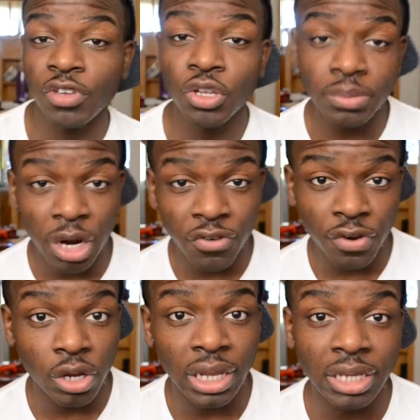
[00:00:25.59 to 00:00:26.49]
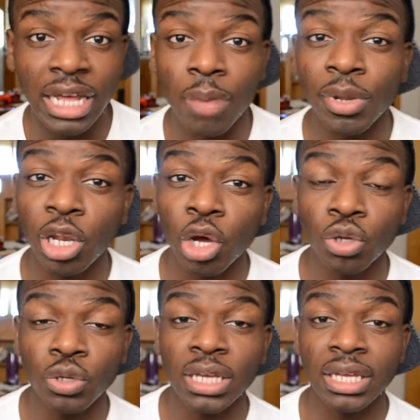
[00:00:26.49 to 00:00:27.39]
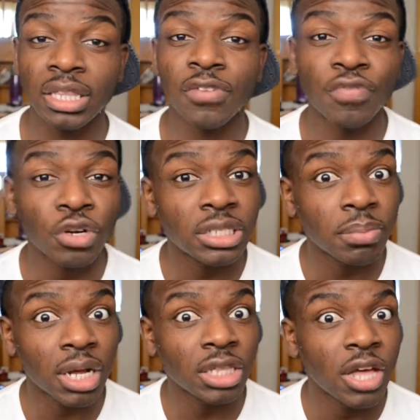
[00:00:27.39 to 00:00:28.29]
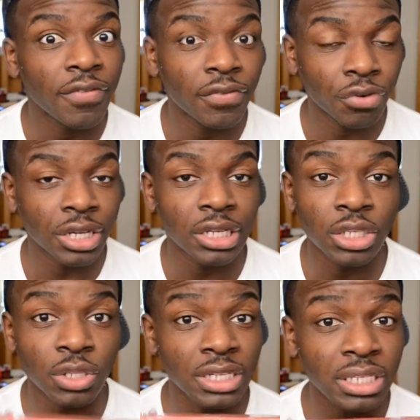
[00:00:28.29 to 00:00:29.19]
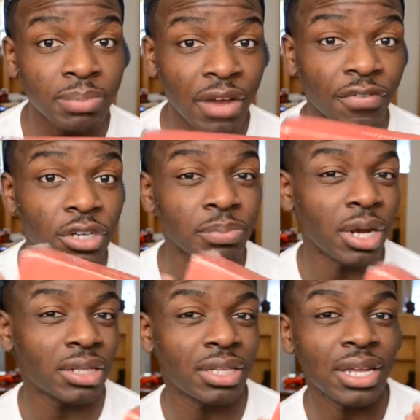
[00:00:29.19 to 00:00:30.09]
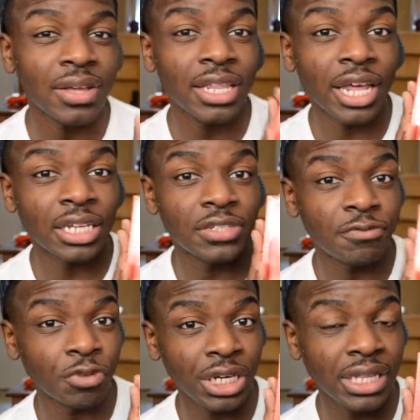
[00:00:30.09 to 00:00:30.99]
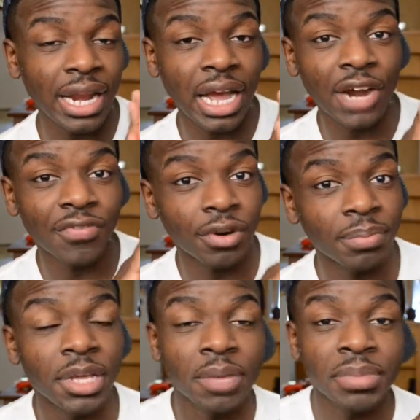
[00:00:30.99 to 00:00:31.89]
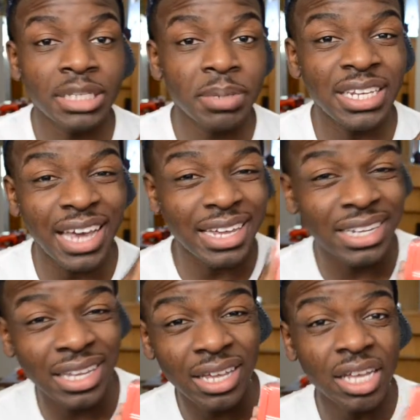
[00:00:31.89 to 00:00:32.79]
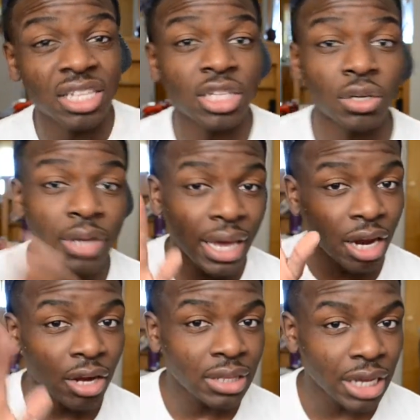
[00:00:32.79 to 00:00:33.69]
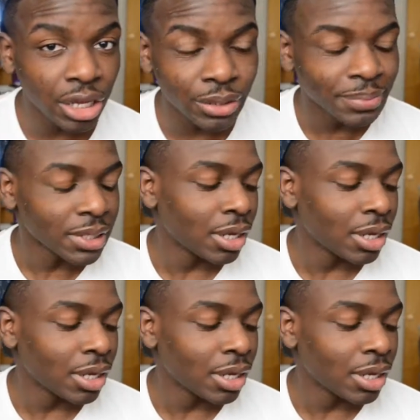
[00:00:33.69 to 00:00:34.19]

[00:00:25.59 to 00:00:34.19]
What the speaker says: Use my referral link down below. You can get the first month free. So this is my first month that is free that I got from Miss P90. So, hey girl, thank you.